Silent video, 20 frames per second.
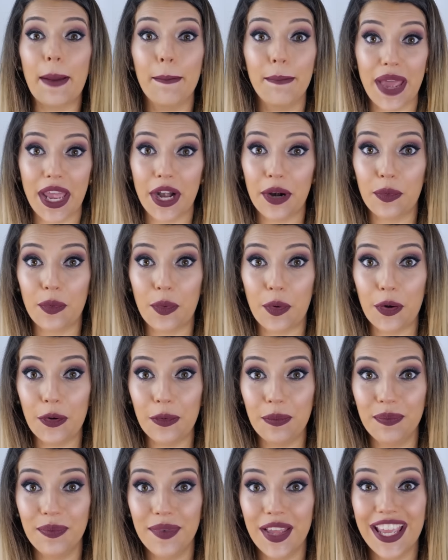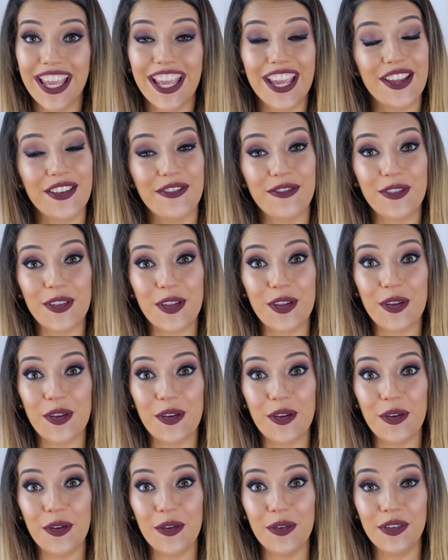a better room if
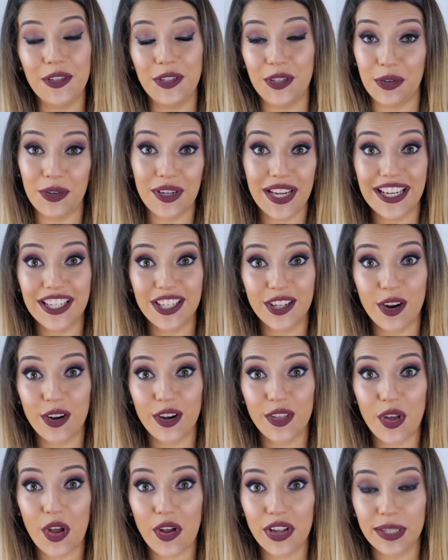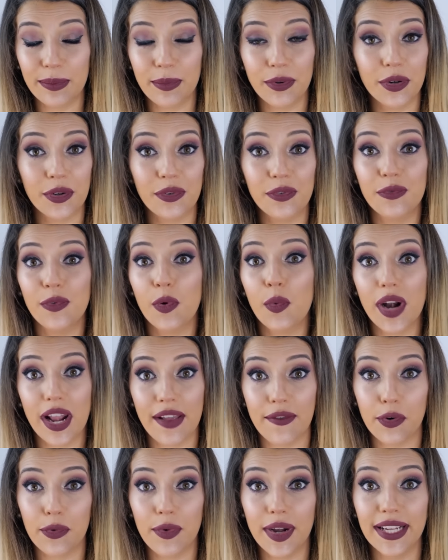you do need to go to the hospital for
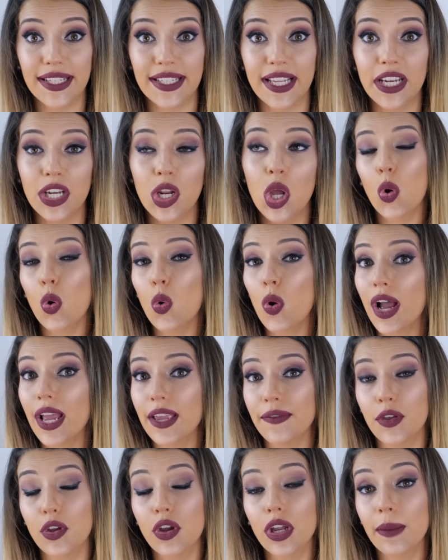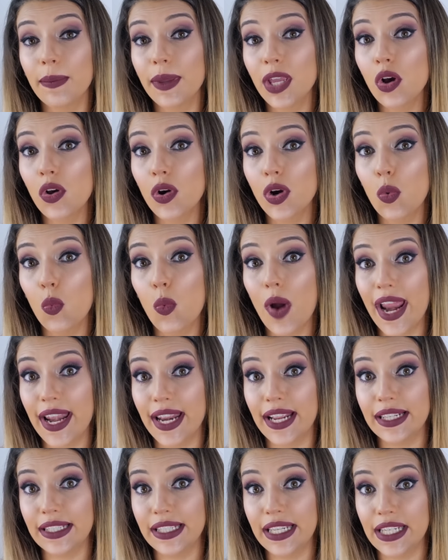whatever reason, or if you're going to be on a
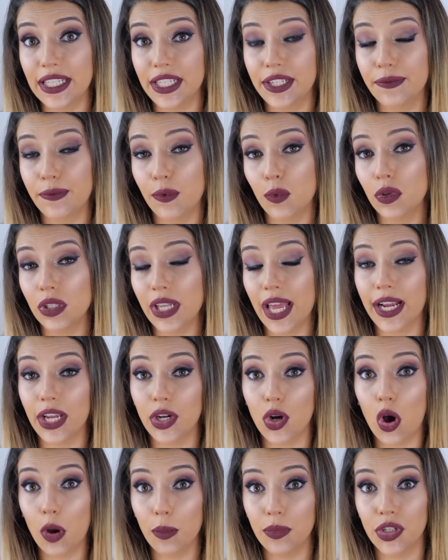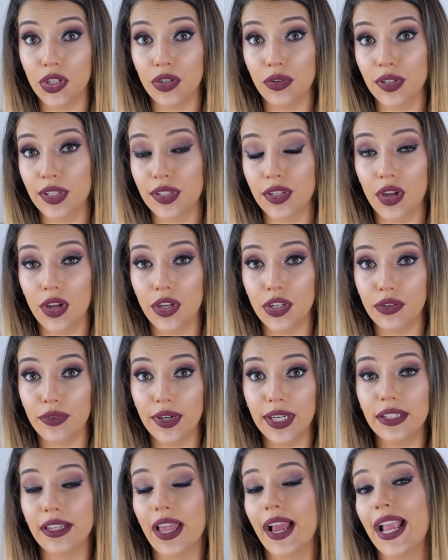waiting list for like an optional
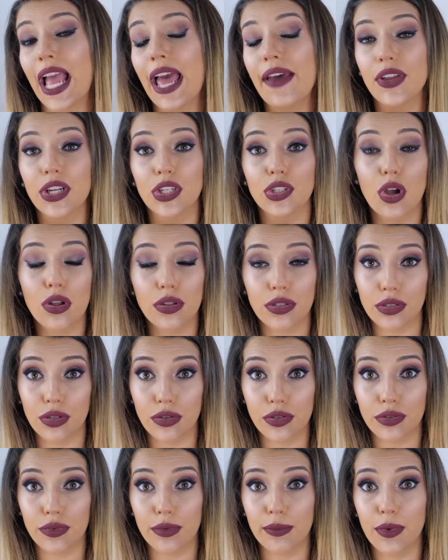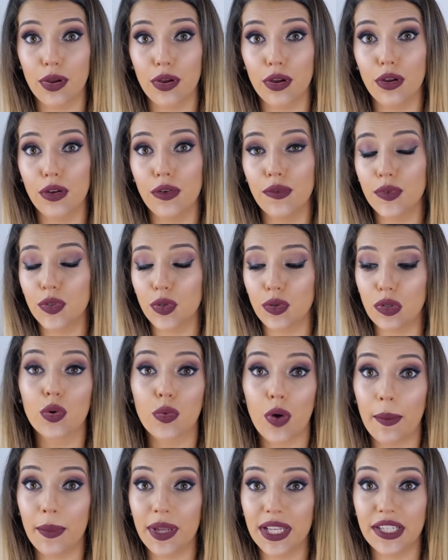surgery, like having tonsils removed or
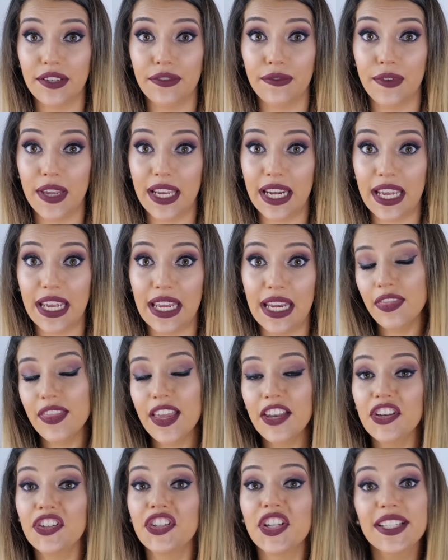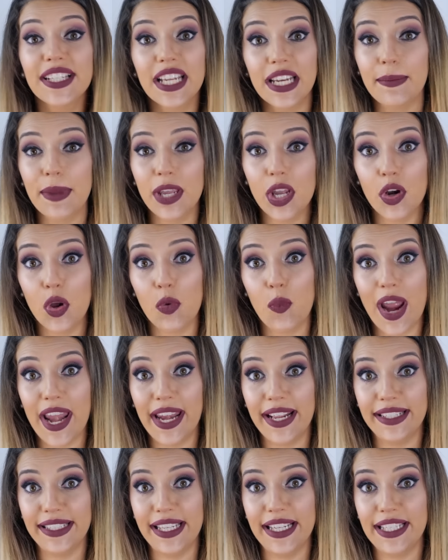grommets fitted, then you're just going to be on a
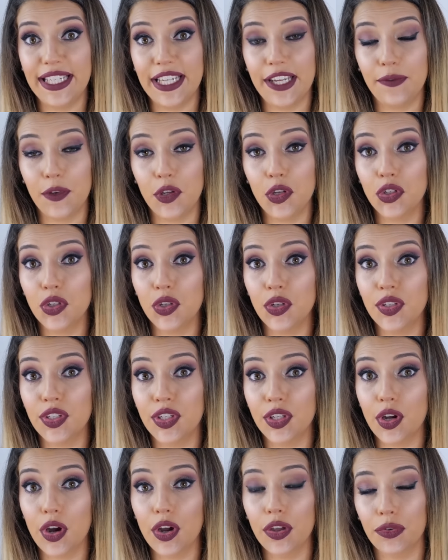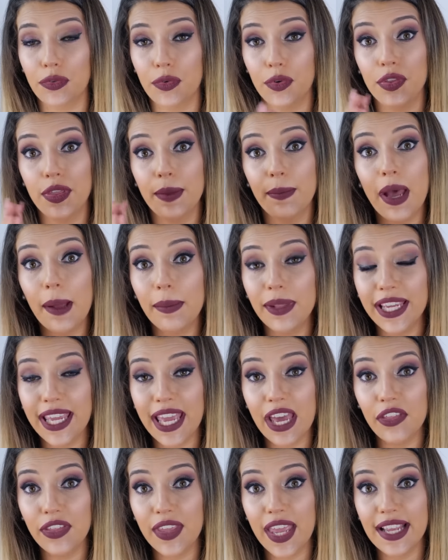waiting list if you choose to go through the public
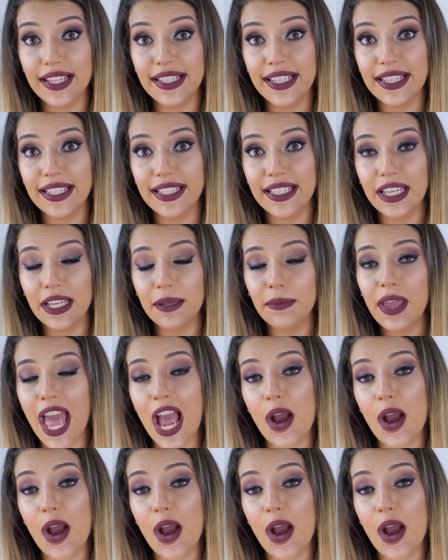healthcare system.